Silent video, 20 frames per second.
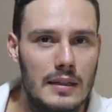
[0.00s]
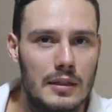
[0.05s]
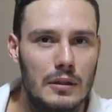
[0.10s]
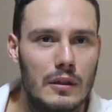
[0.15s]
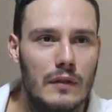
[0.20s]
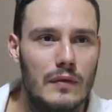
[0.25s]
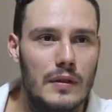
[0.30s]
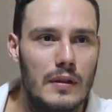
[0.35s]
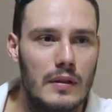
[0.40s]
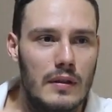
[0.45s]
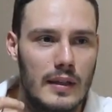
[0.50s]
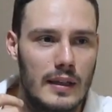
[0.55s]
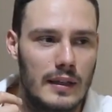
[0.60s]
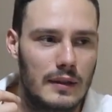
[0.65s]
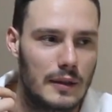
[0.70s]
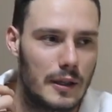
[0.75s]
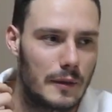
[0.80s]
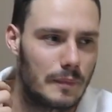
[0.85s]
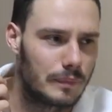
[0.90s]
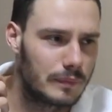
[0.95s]
So if you
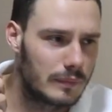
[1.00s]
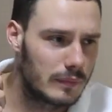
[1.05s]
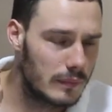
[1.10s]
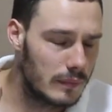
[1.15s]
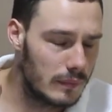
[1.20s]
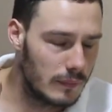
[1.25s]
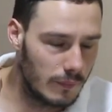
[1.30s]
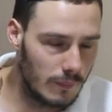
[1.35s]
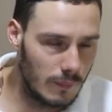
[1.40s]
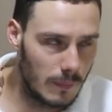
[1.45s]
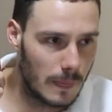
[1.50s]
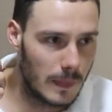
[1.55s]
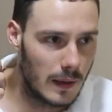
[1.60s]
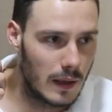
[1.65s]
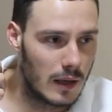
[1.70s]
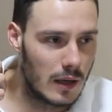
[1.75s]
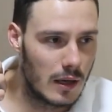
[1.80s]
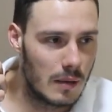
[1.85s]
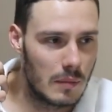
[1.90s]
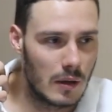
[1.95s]
think that
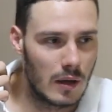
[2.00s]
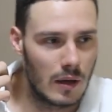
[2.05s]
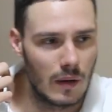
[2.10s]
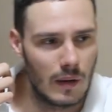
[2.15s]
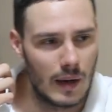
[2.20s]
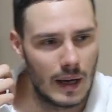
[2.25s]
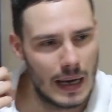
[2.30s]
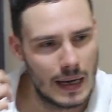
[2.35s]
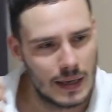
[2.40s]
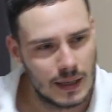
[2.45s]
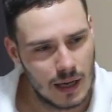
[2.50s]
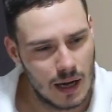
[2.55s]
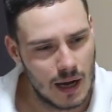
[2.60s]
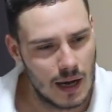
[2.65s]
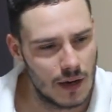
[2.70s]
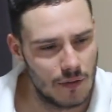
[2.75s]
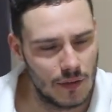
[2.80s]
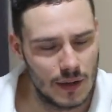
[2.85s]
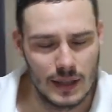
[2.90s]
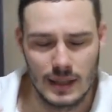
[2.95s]
um, oh, I, I
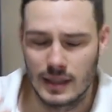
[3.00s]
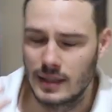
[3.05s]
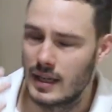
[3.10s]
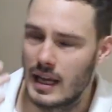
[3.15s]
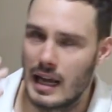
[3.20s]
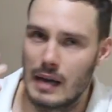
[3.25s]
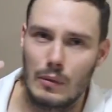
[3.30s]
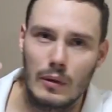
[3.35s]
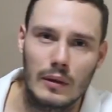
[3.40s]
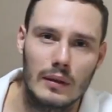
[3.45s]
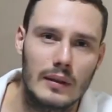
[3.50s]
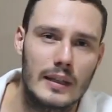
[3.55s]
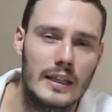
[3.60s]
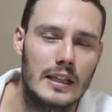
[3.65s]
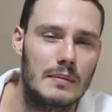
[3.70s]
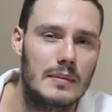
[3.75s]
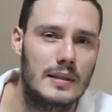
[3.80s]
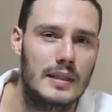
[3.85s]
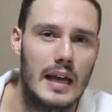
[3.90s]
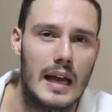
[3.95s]
kind of understand what
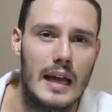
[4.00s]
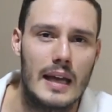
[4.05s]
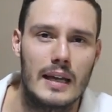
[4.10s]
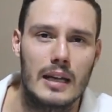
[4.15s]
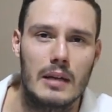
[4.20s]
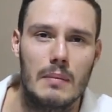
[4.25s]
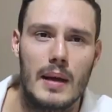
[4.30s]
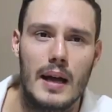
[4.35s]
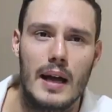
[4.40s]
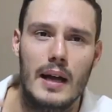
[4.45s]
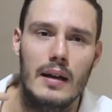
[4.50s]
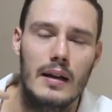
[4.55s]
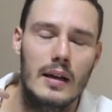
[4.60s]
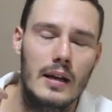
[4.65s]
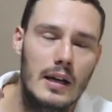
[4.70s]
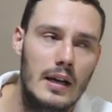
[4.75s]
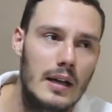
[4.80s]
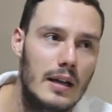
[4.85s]
Liam's saying about,